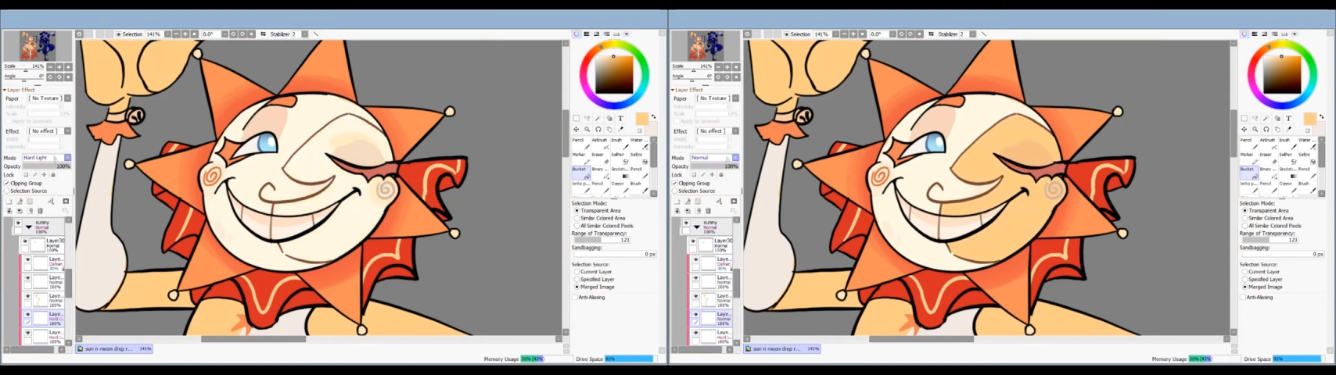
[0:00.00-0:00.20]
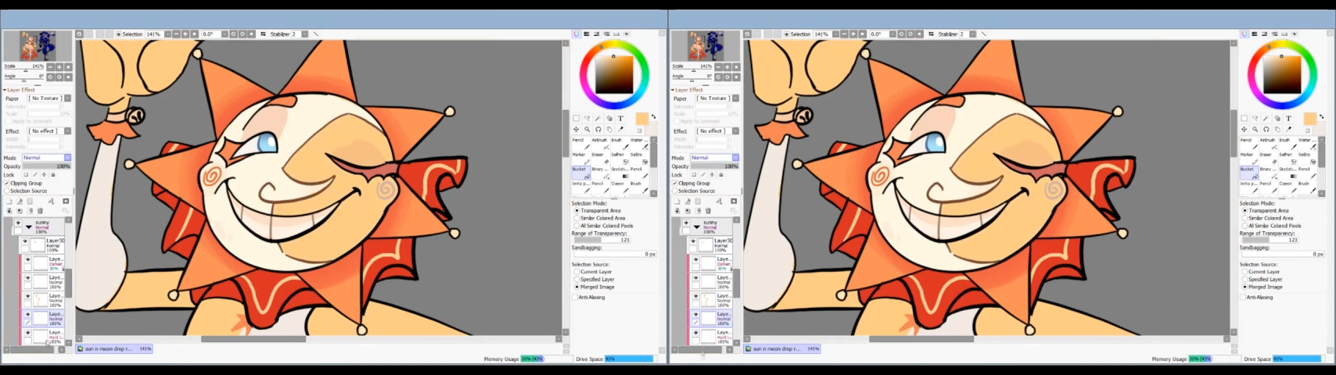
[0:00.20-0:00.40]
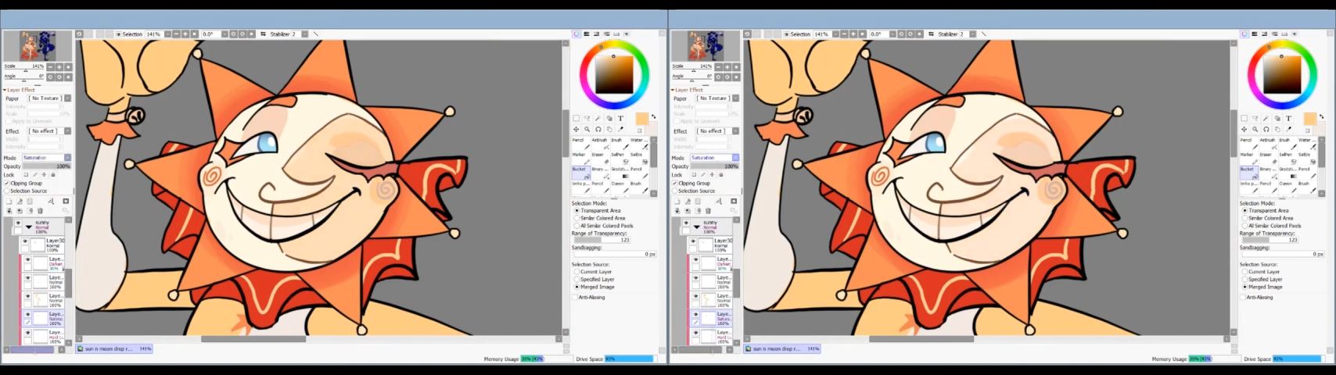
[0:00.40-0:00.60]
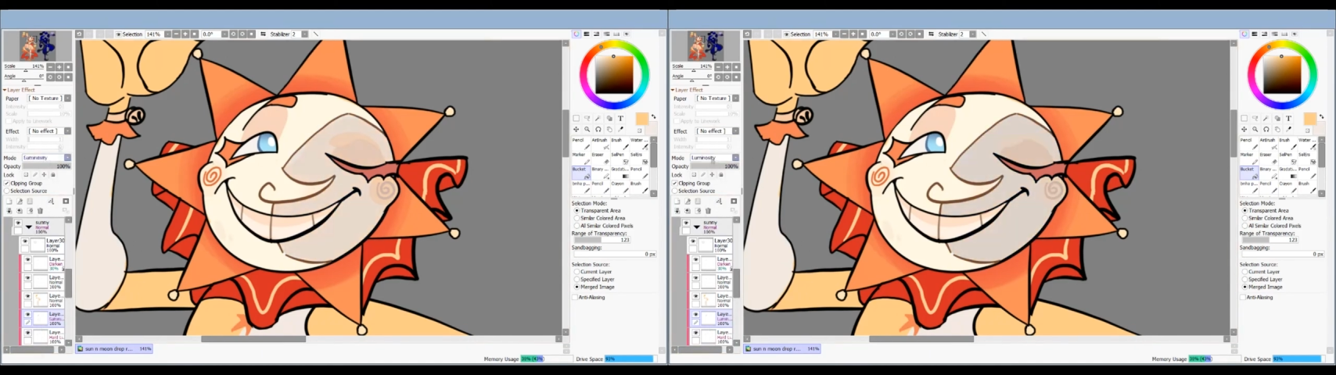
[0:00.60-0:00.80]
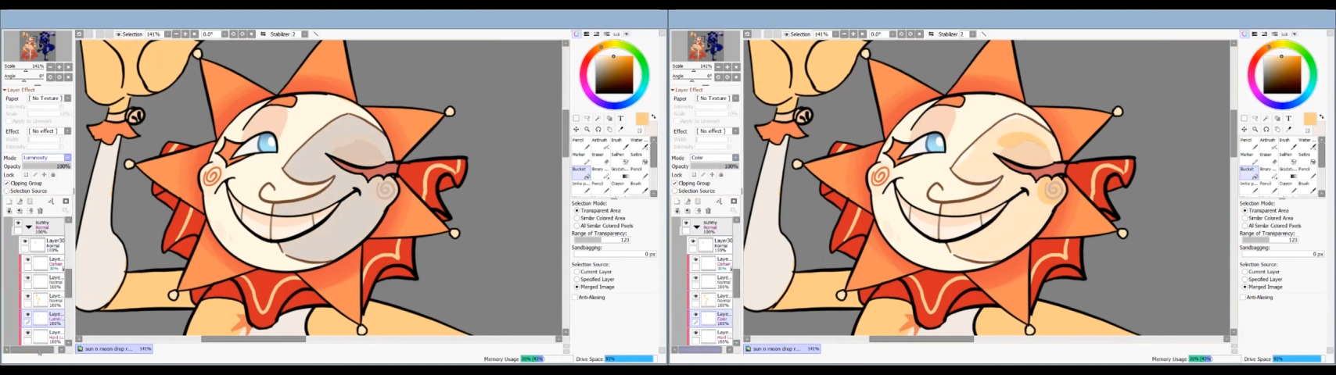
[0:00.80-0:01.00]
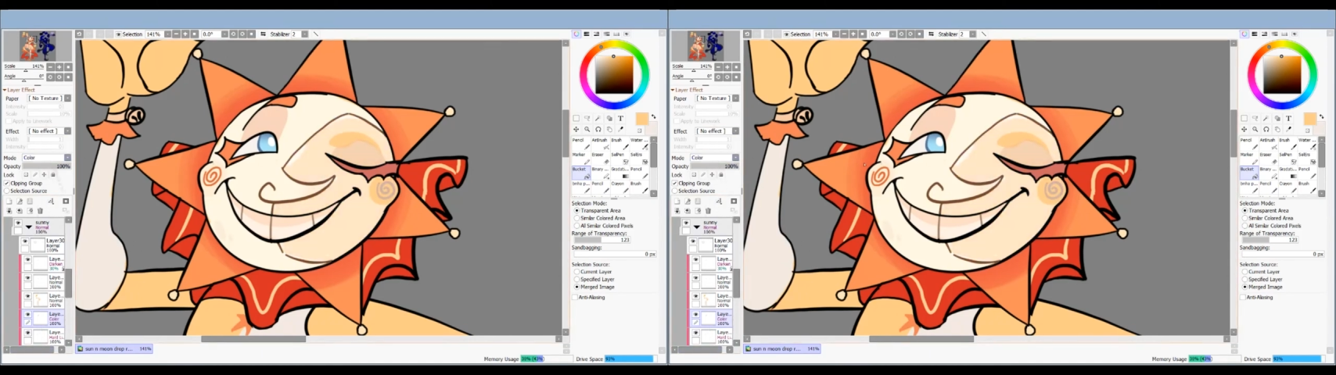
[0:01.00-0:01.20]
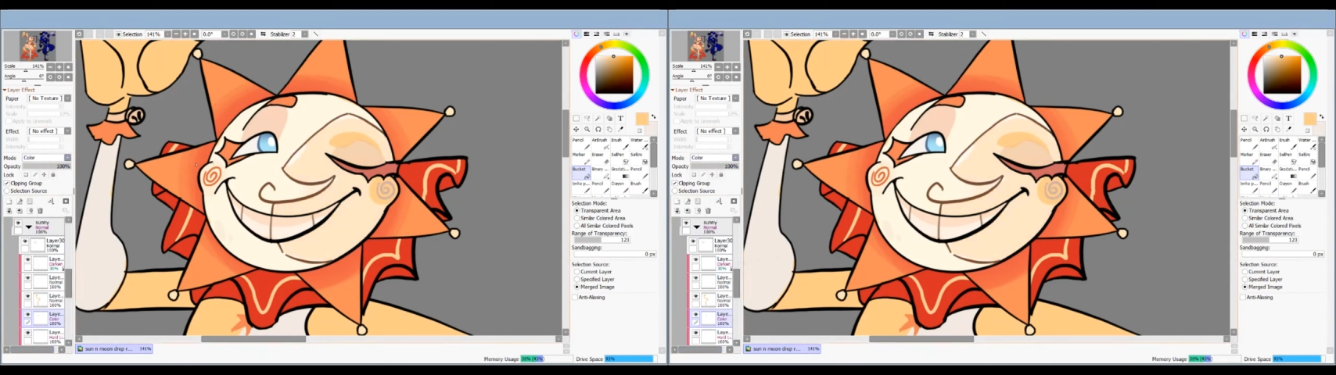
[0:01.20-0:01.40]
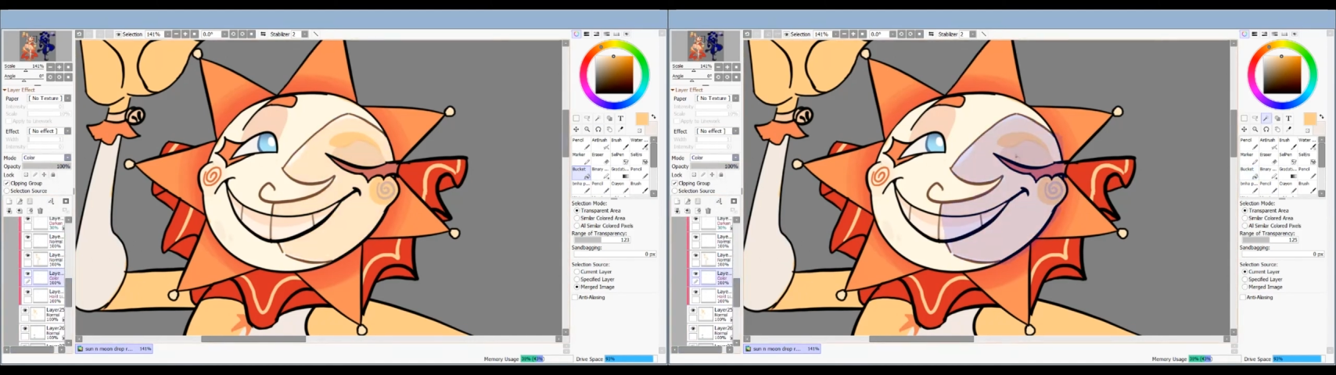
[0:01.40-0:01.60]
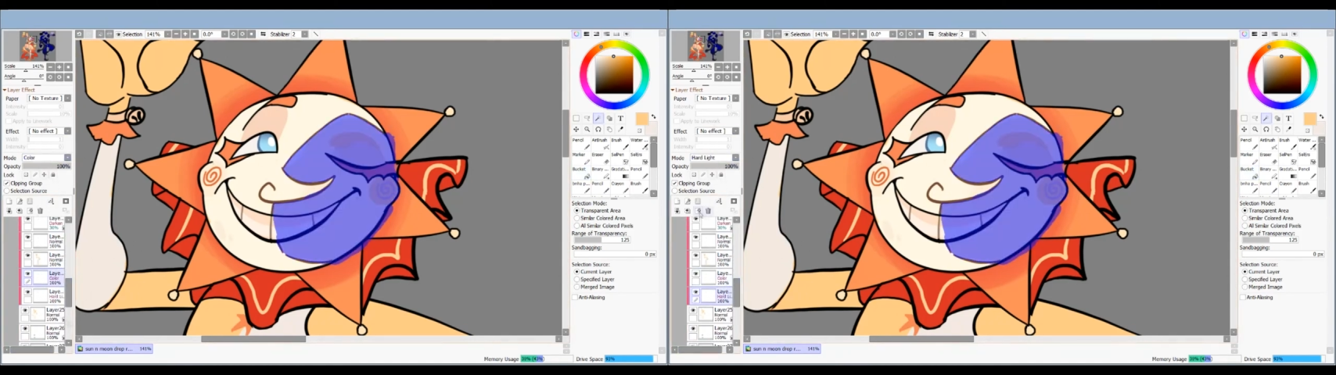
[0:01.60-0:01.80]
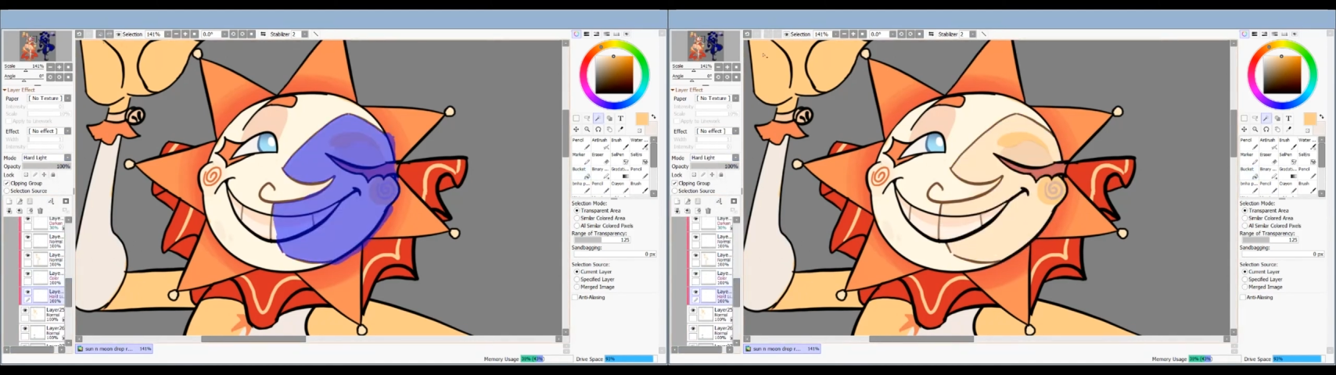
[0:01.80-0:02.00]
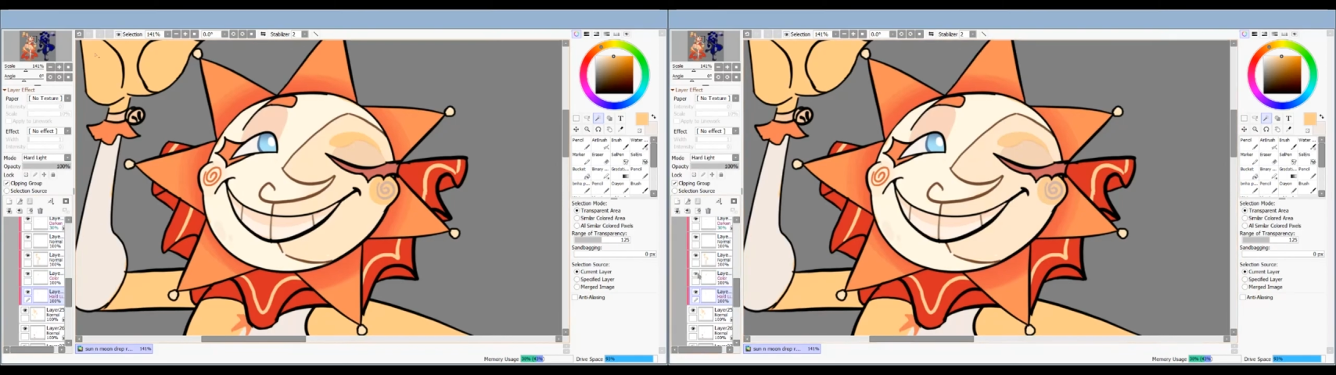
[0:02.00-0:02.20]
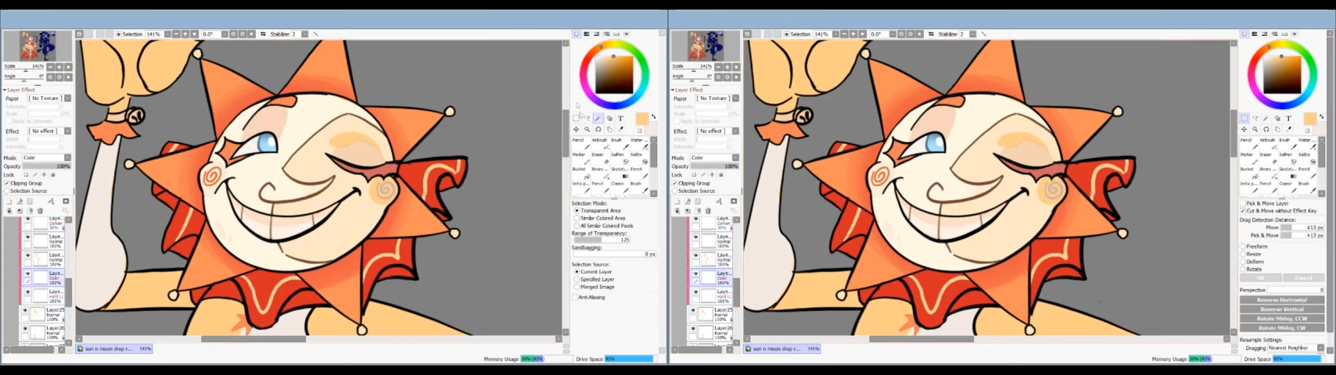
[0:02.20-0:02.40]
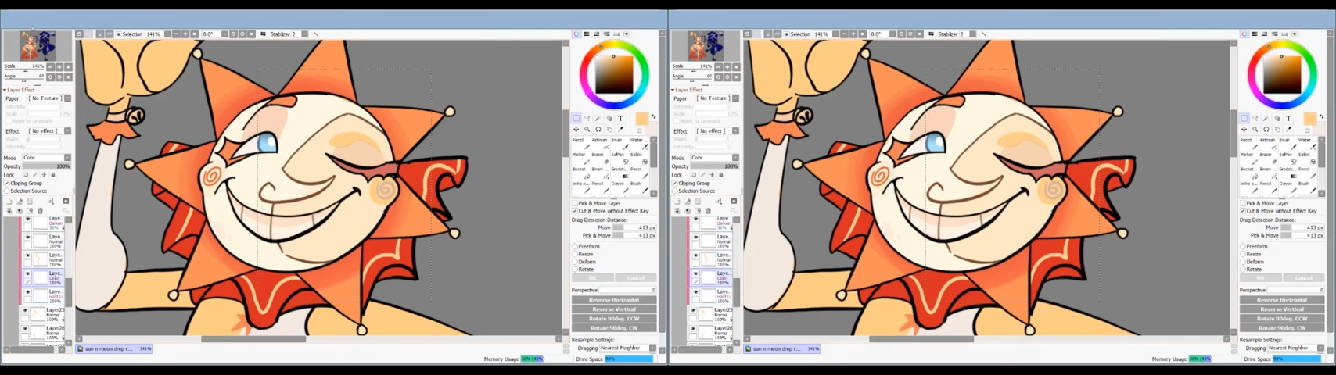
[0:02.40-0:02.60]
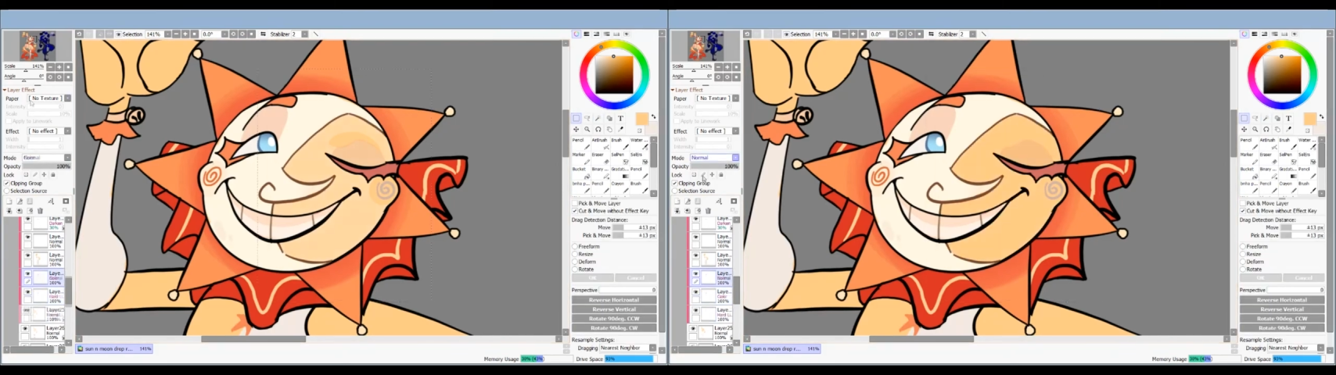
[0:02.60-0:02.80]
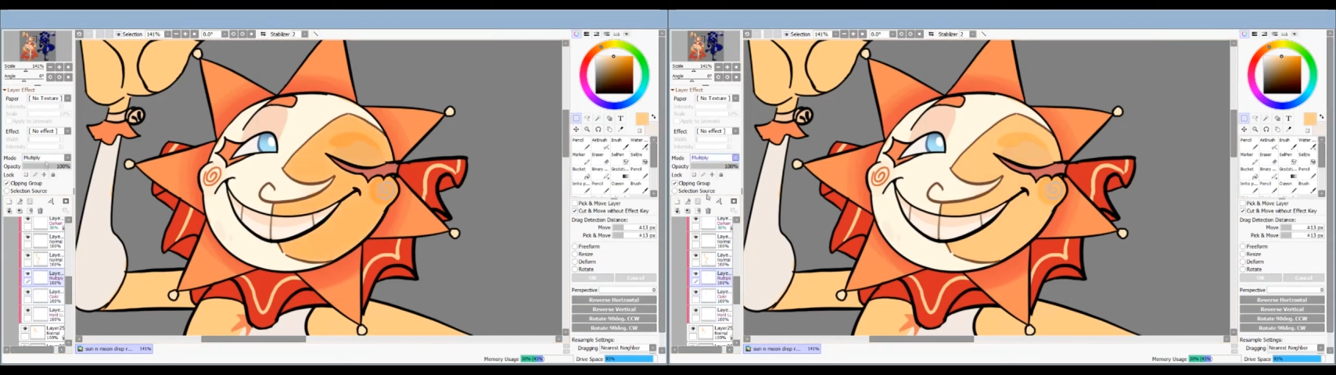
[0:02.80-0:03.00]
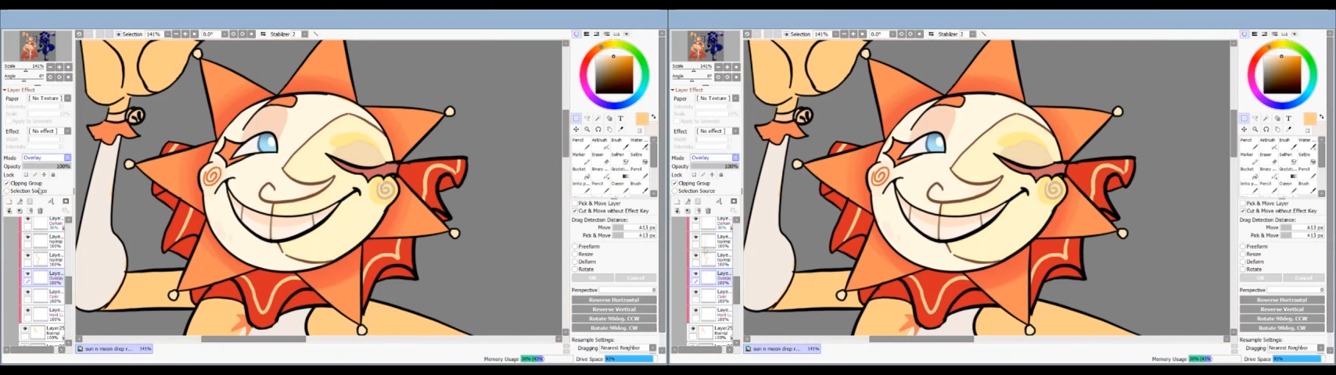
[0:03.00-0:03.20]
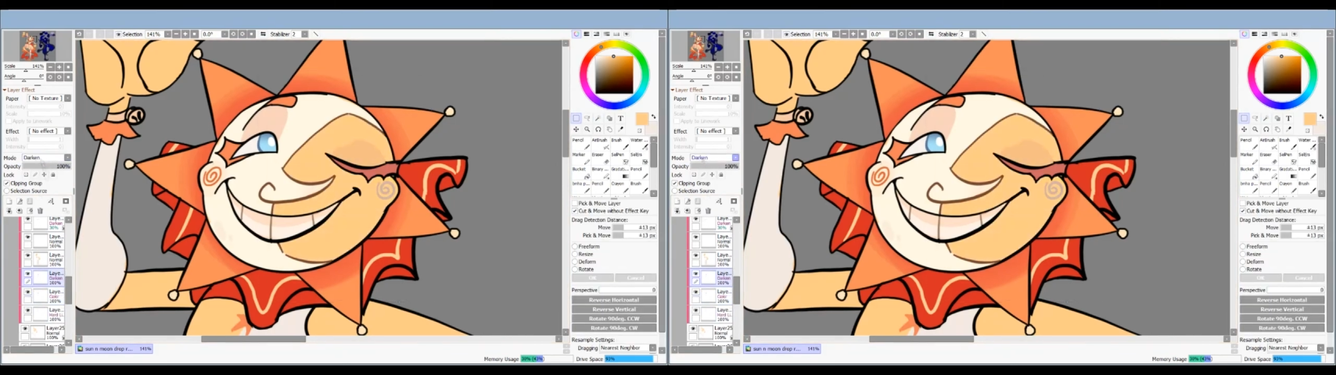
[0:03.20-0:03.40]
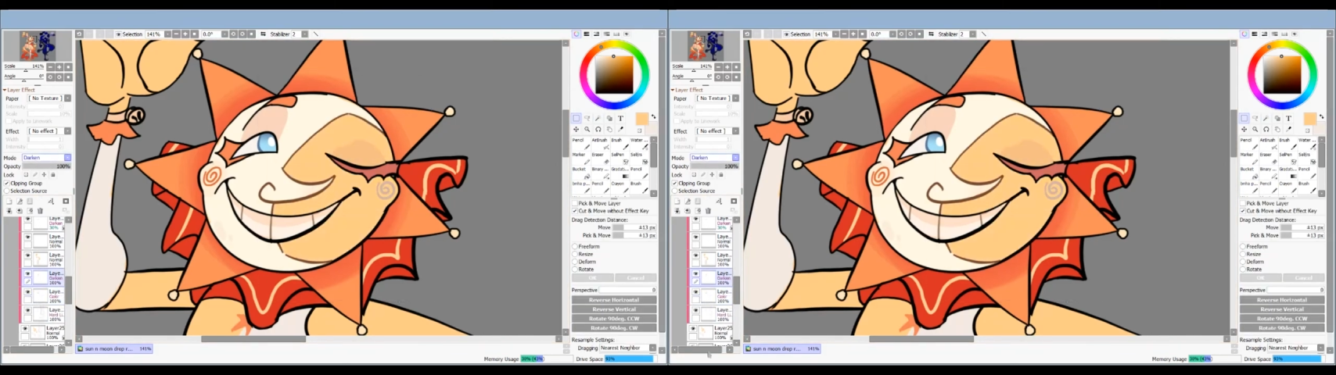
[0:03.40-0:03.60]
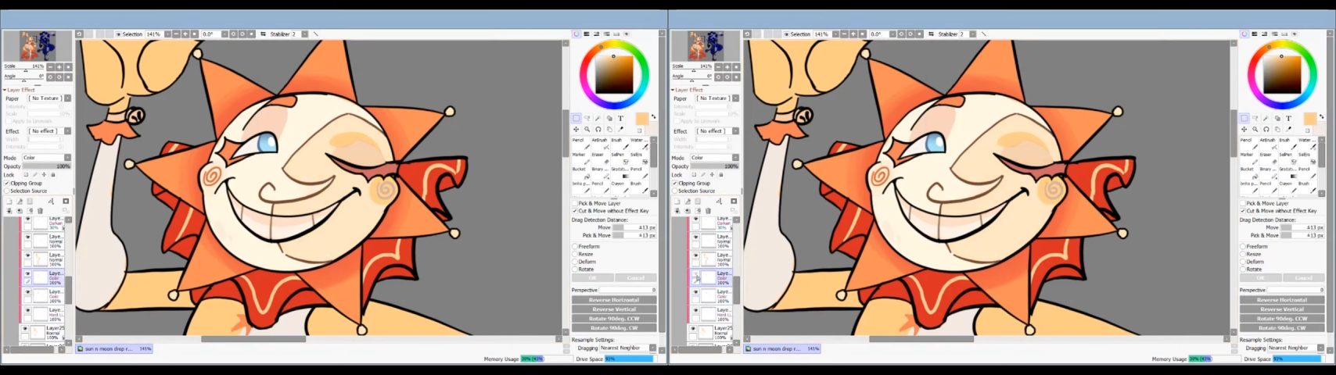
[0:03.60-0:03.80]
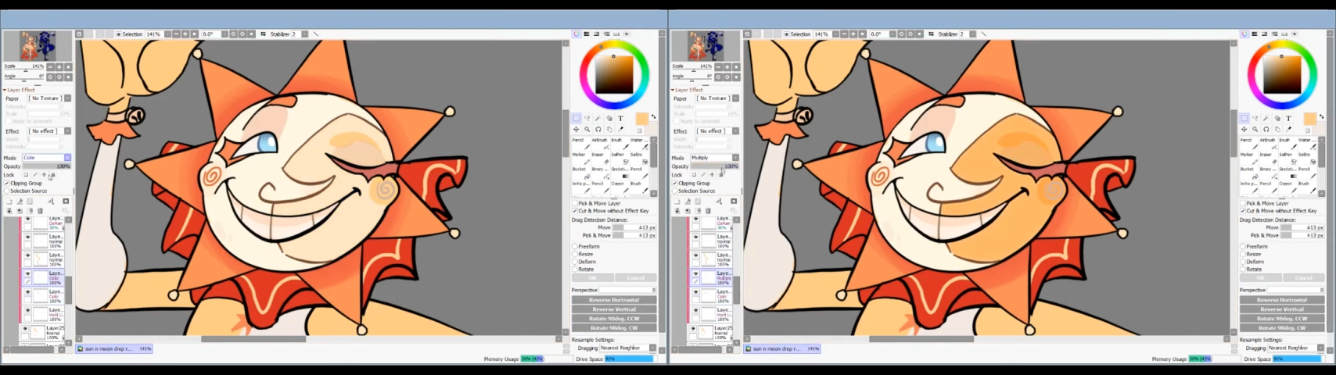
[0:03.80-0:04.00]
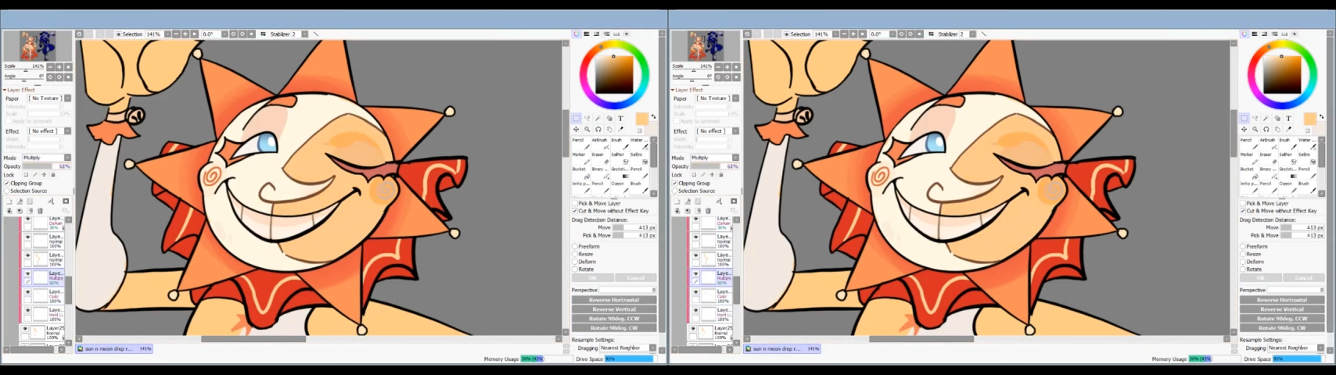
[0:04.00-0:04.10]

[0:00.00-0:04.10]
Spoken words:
[unreadable: no face in view]